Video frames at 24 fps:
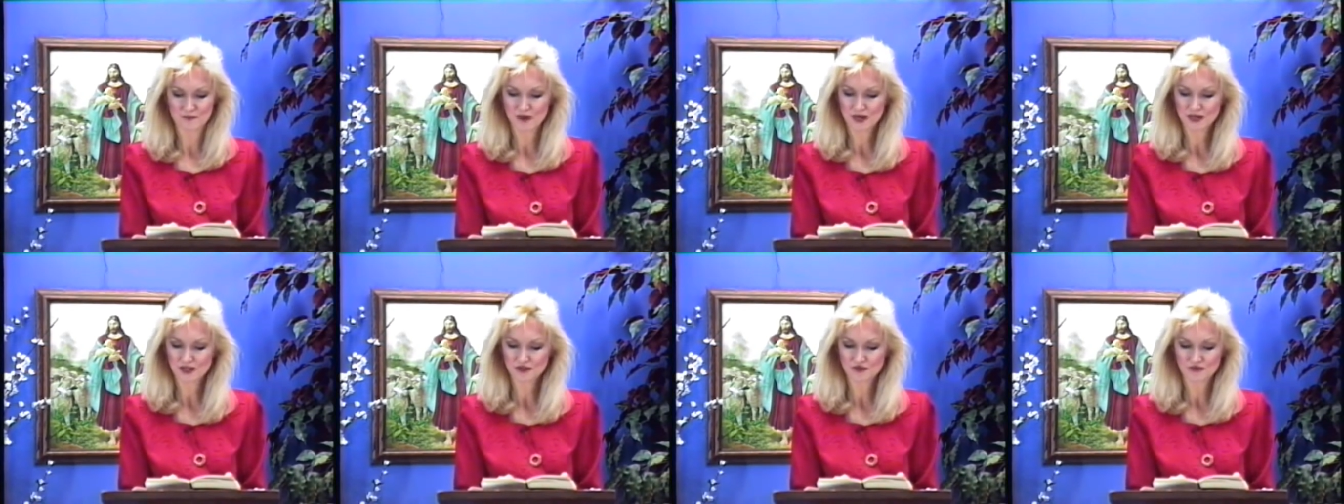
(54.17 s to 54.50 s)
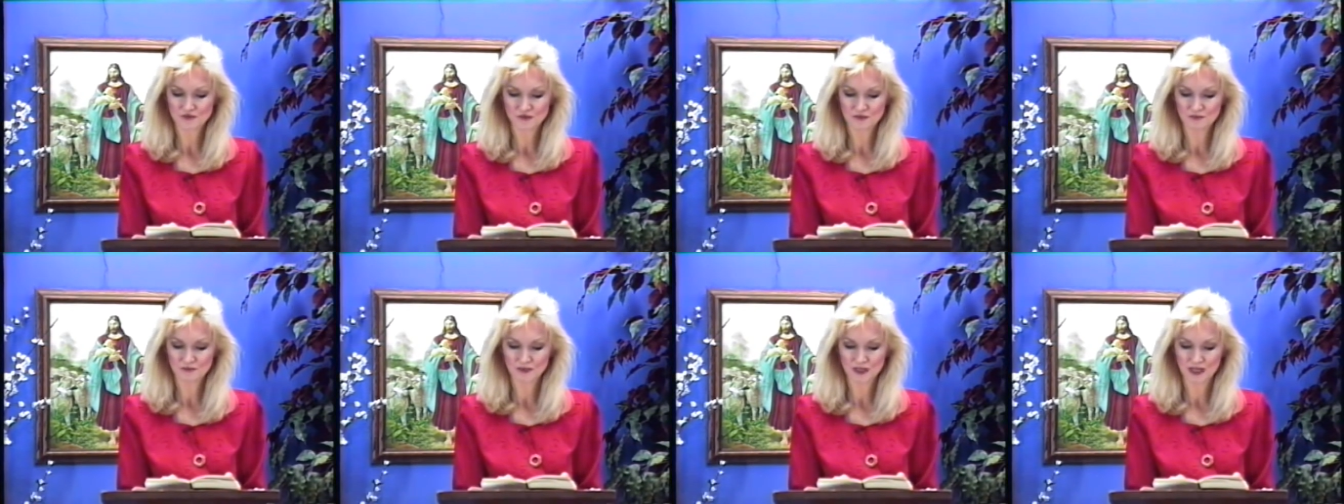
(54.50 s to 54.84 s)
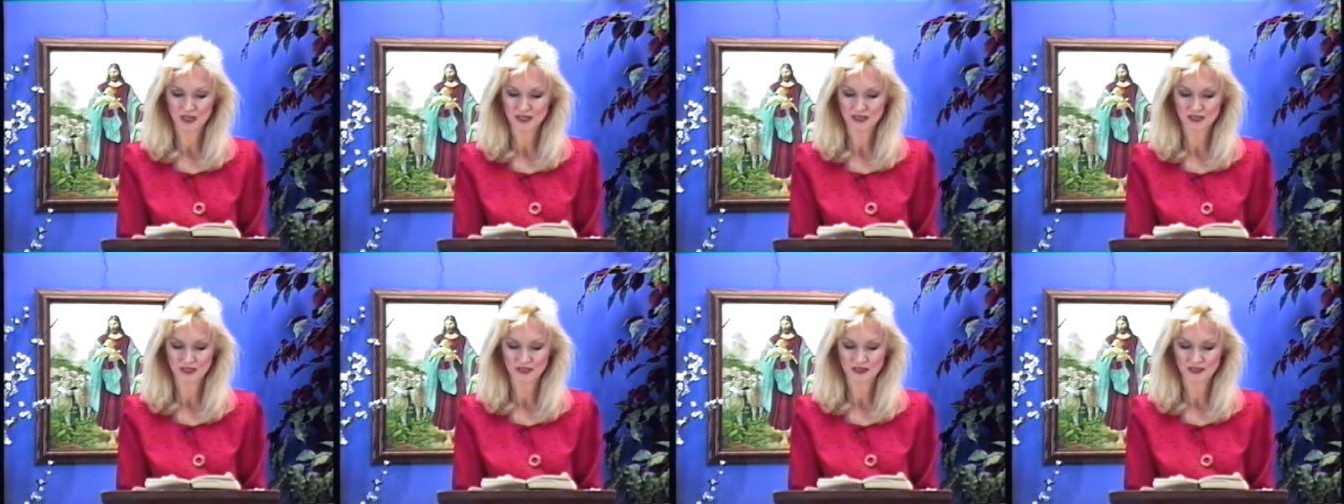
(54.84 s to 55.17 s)
mushroomed
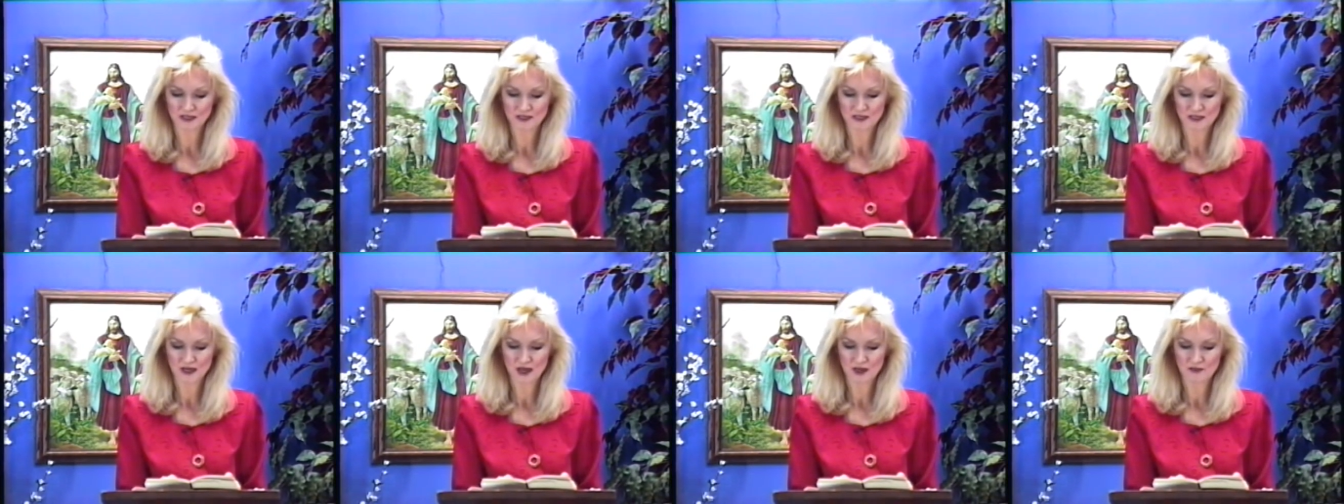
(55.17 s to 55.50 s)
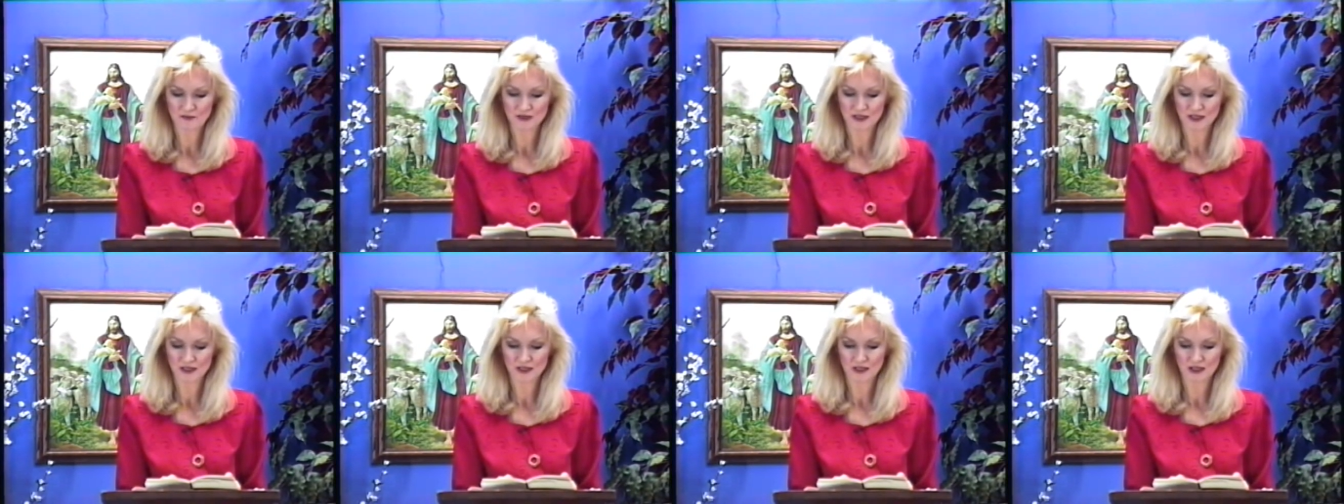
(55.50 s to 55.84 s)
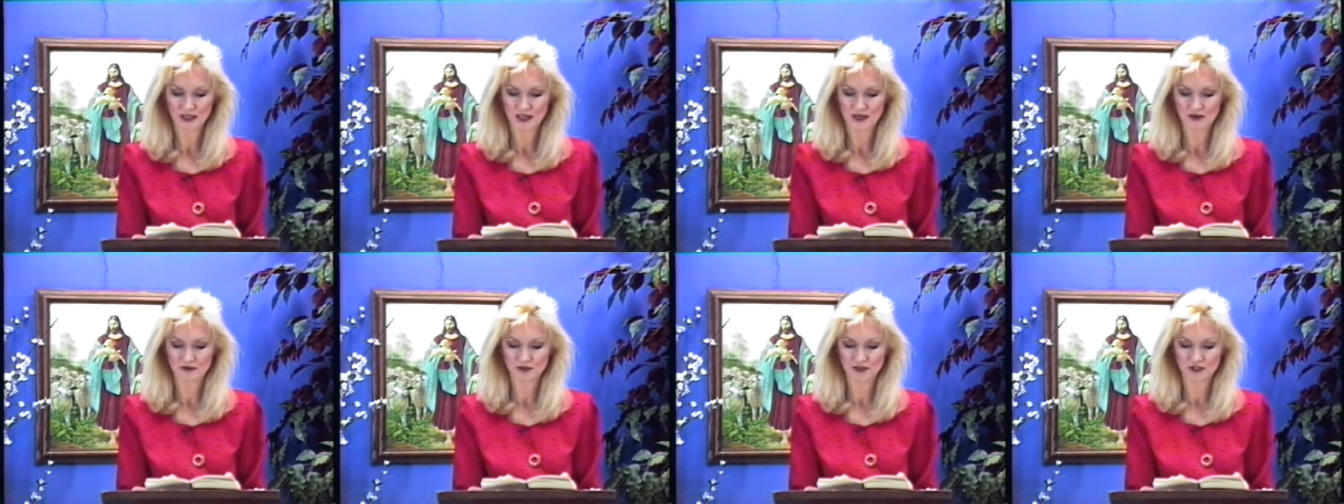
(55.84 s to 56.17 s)
like an atomic
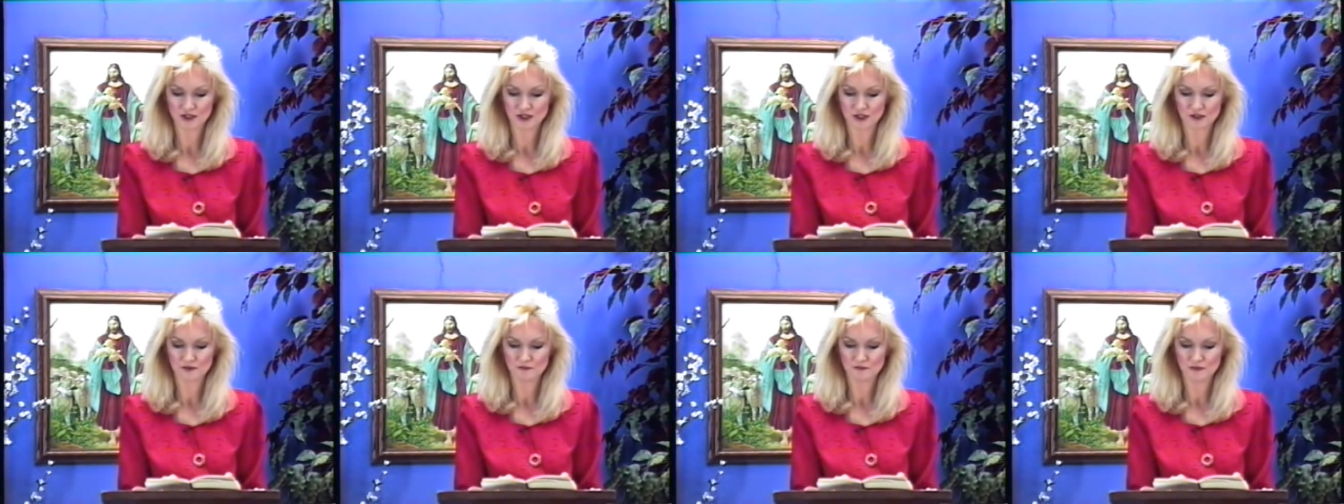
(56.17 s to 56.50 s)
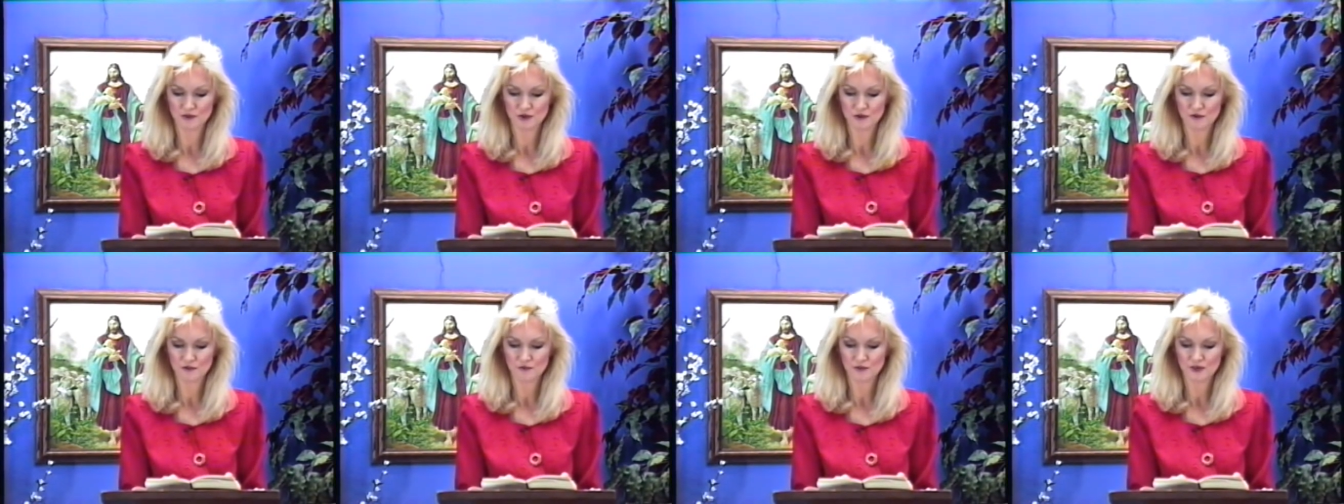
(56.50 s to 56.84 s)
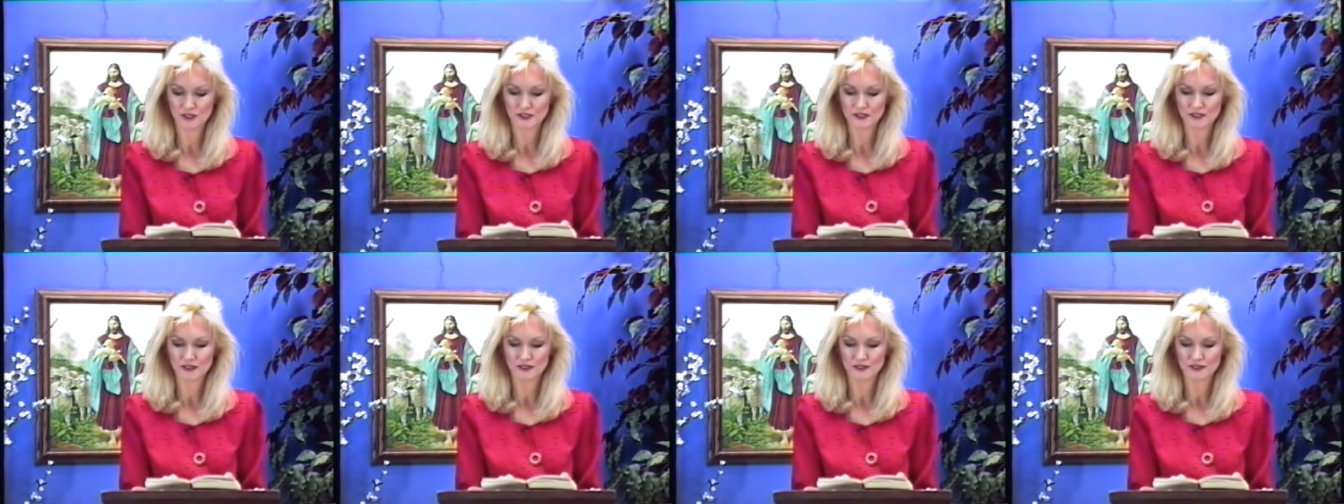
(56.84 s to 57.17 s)
cloud as she moved
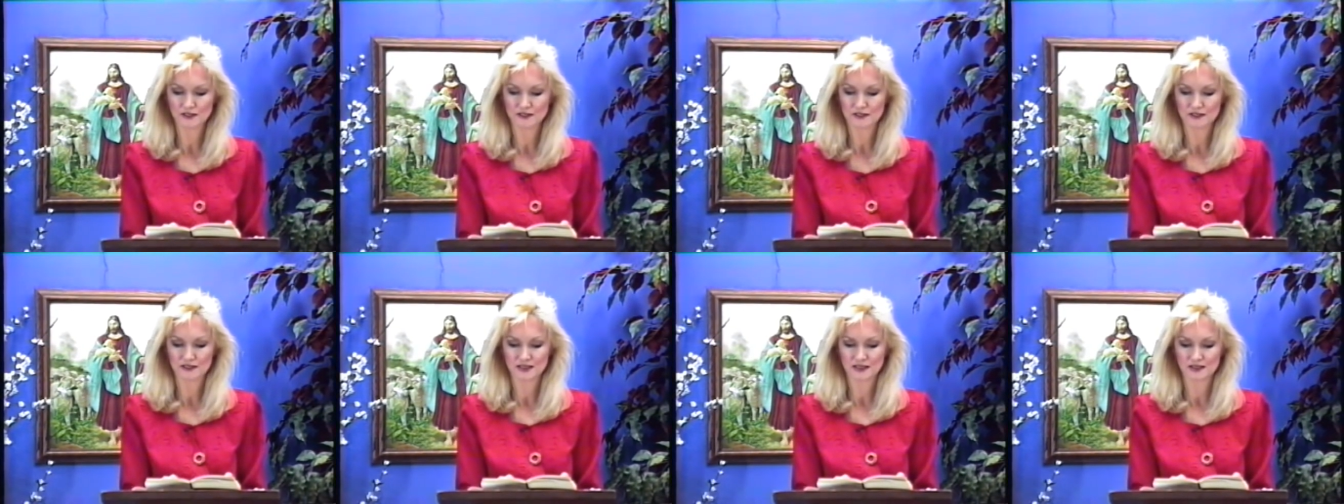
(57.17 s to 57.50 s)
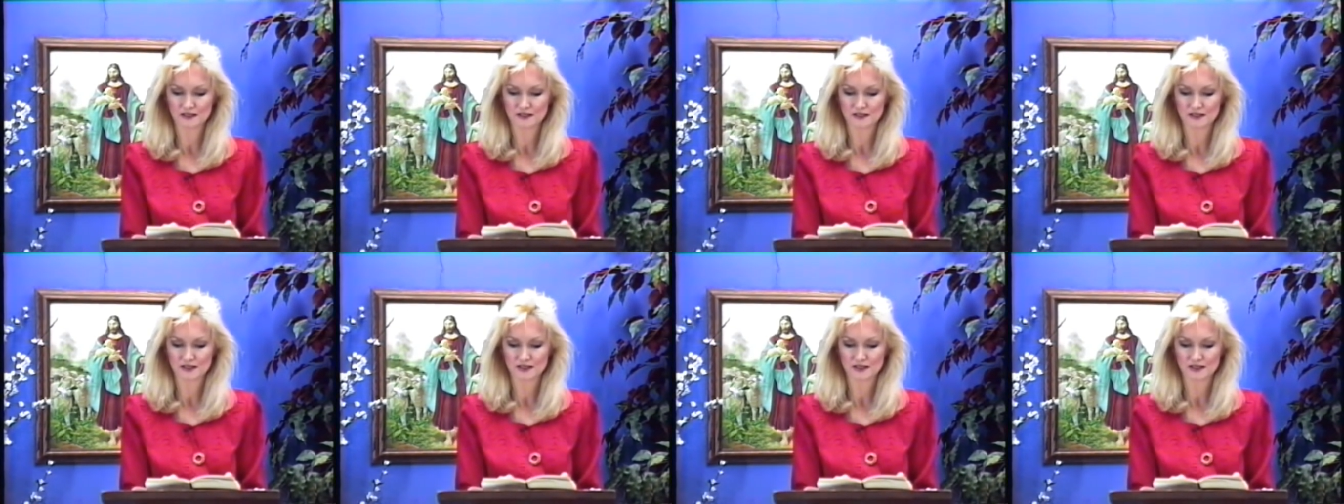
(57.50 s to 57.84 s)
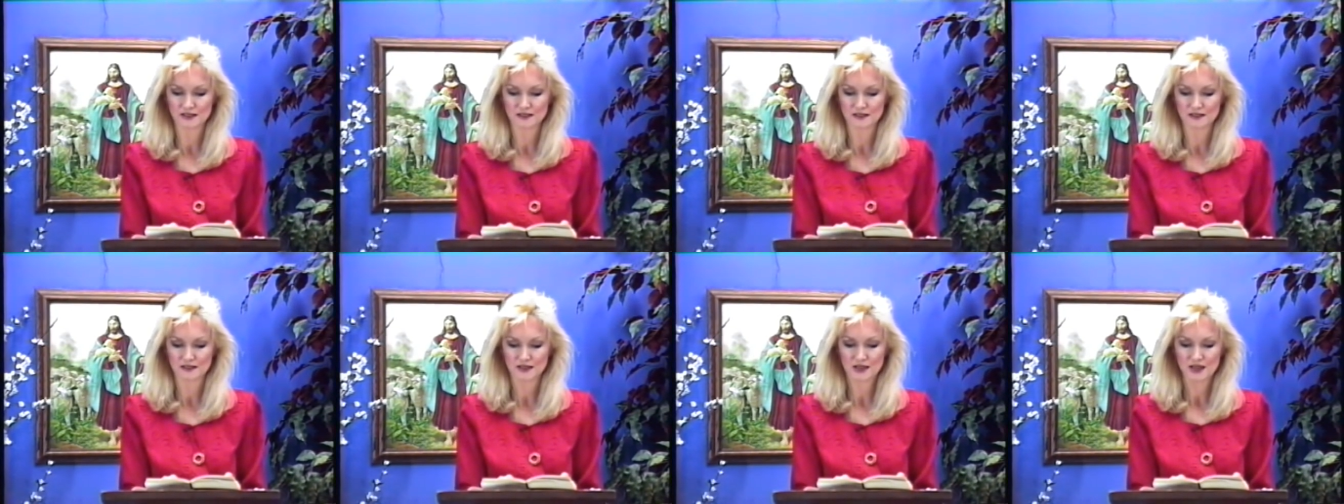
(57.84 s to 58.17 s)
into the
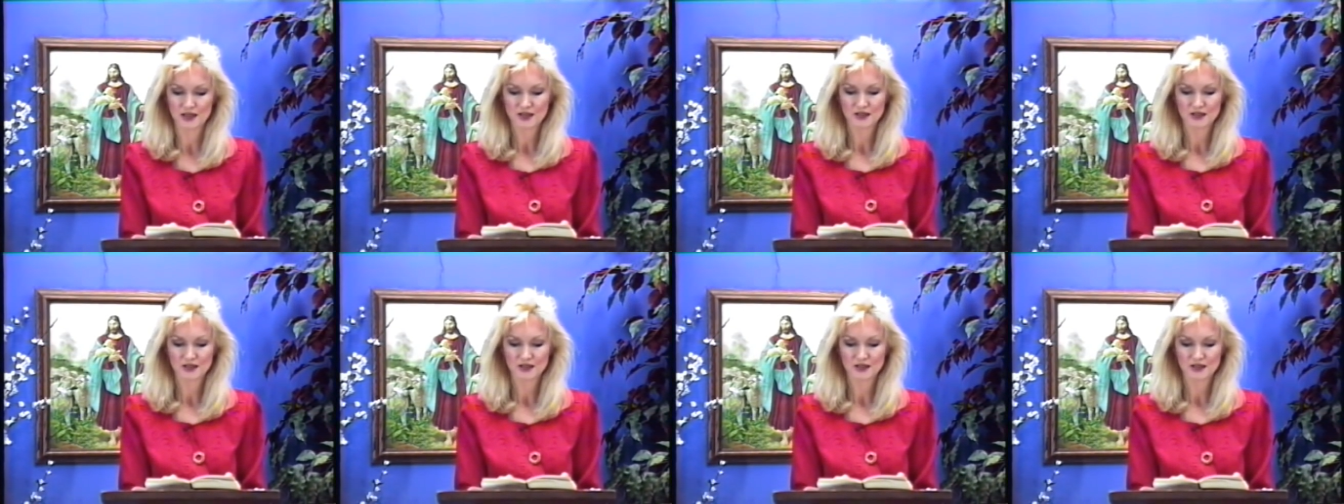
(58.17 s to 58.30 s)
60s,